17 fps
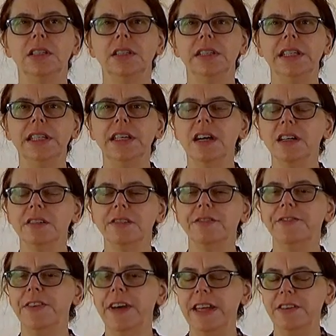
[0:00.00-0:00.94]
The young
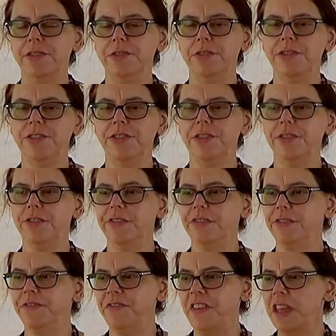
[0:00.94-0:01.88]
fighters,
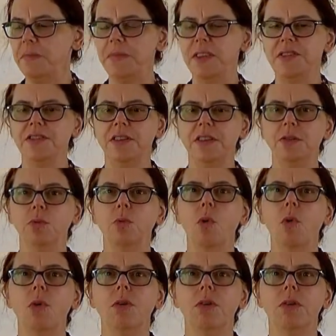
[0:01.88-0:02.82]
famous in
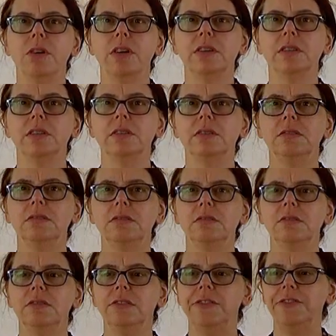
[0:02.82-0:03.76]
war,
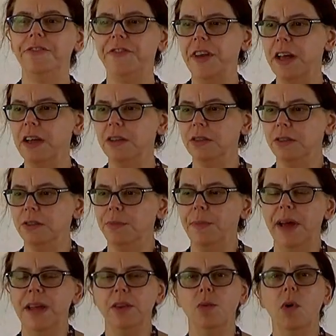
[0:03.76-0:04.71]
fell
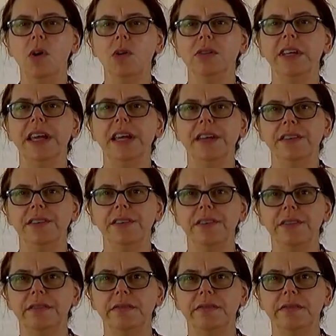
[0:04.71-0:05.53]
by the wall gate.